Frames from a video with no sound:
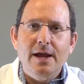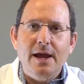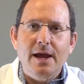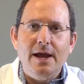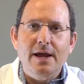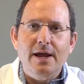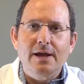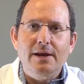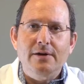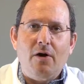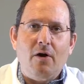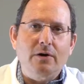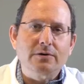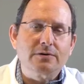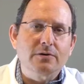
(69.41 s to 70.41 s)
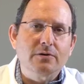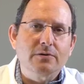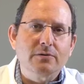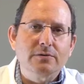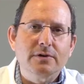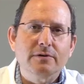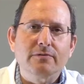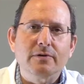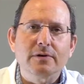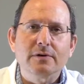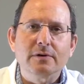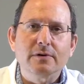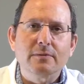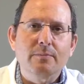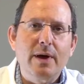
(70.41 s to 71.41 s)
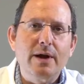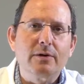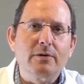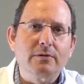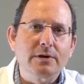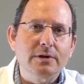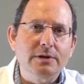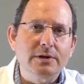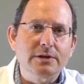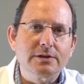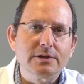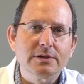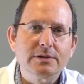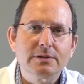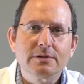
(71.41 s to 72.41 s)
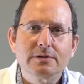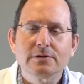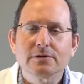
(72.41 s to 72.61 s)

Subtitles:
and also different medical conditions